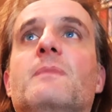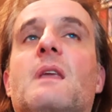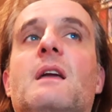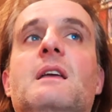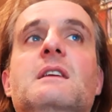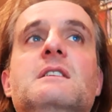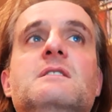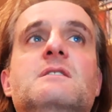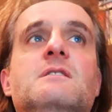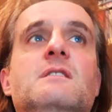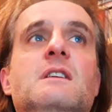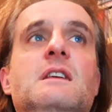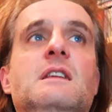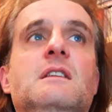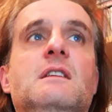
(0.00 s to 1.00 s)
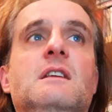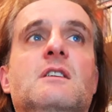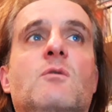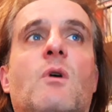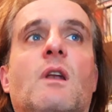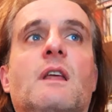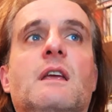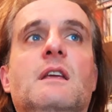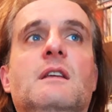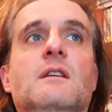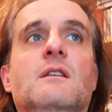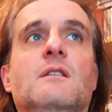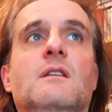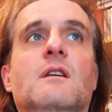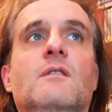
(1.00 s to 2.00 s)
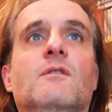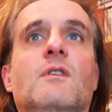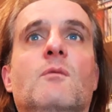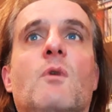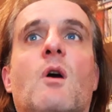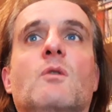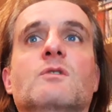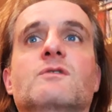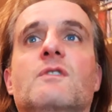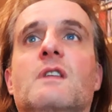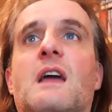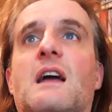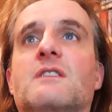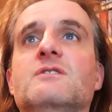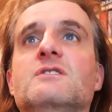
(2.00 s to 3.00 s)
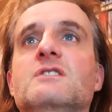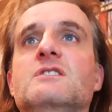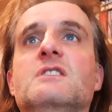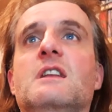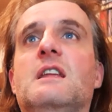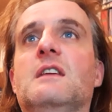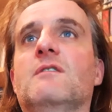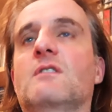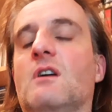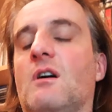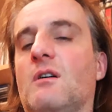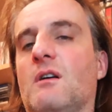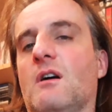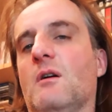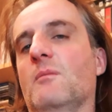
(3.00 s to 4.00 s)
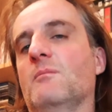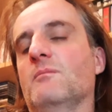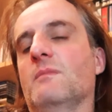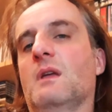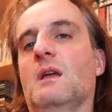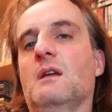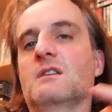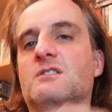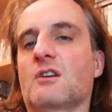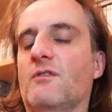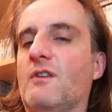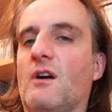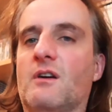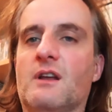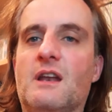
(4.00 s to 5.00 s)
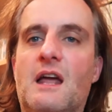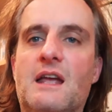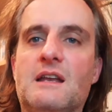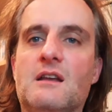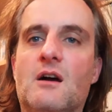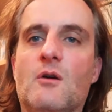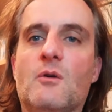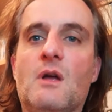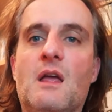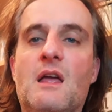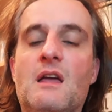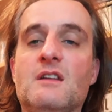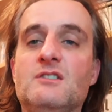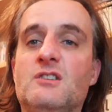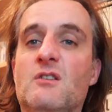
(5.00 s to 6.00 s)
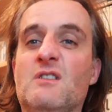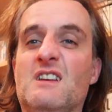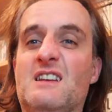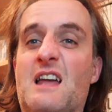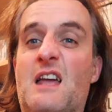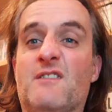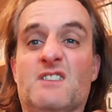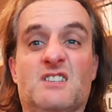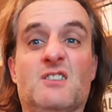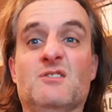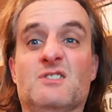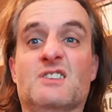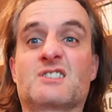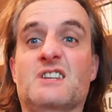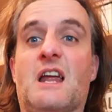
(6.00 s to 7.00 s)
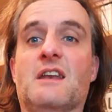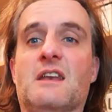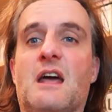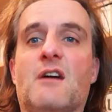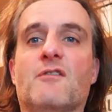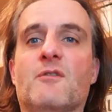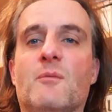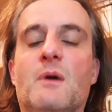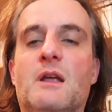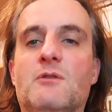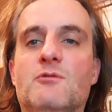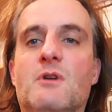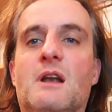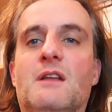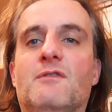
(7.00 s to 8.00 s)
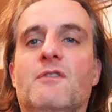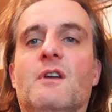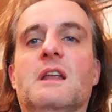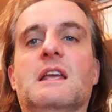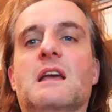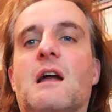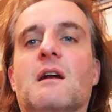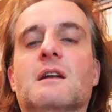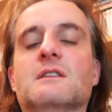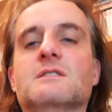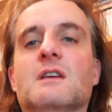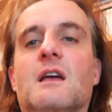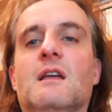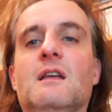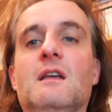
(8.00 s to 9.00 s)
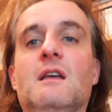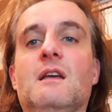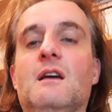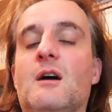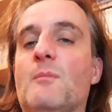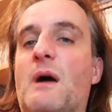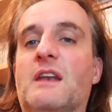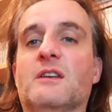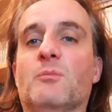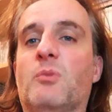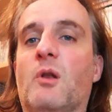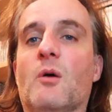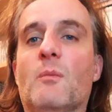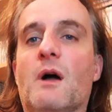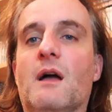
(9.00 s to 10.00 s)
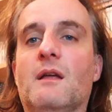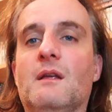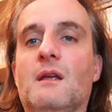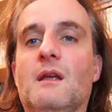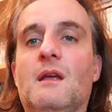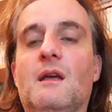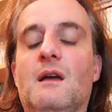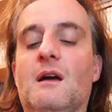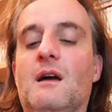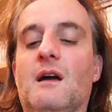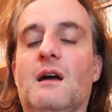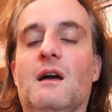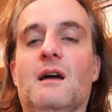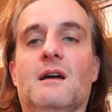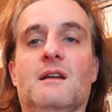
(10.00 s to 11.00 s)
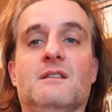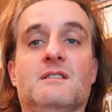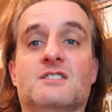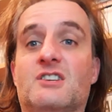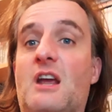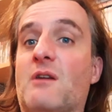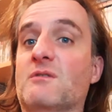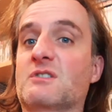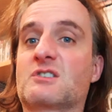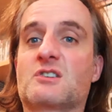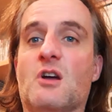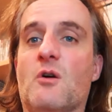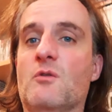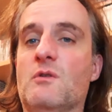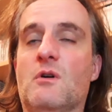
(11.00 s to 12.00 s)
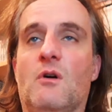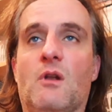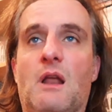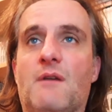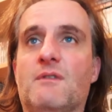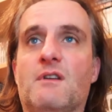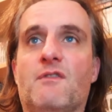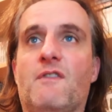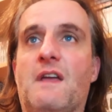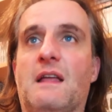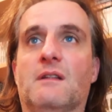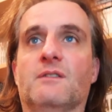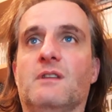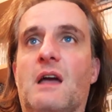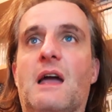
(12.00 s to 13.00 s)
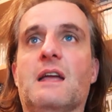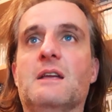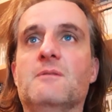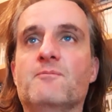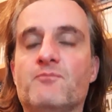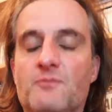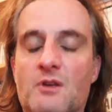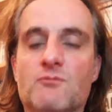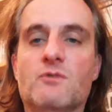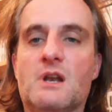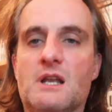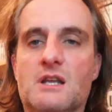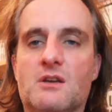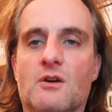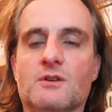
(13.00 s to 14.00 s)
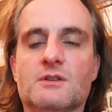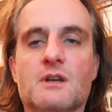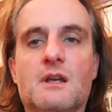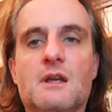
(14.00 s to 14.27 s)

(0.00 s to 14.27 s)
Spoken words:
is the quality of the roles for the actresses in it. You've got Sophie Okonedo, Judy Davis, who's the standout for me, really funny character, Amanda Plummer, and Sharon Stone, all having a field day, really good.